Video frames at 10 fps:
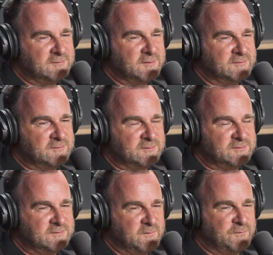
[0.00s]

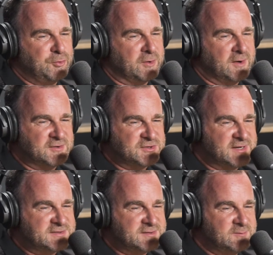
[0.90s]
We've put it on
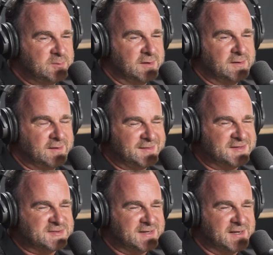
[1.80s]
Jason, but at
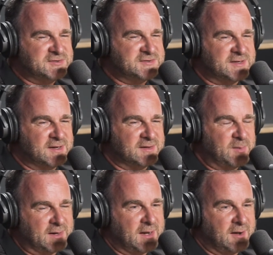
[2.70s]
this stage he's sitting on the
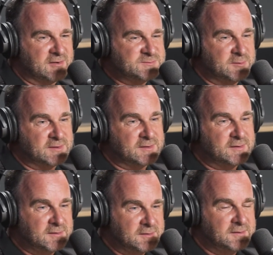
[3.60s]
back of Harry's bike.
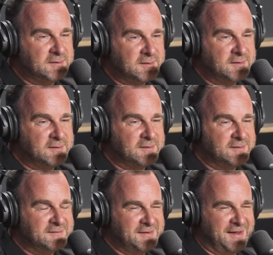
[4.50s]
Fuck that.
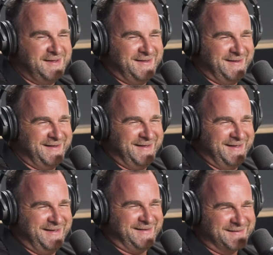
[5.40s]
Yeah.
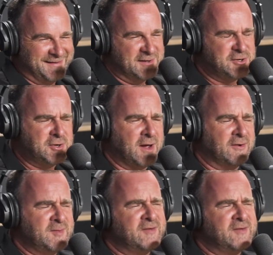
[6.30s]
Just ride. You know him.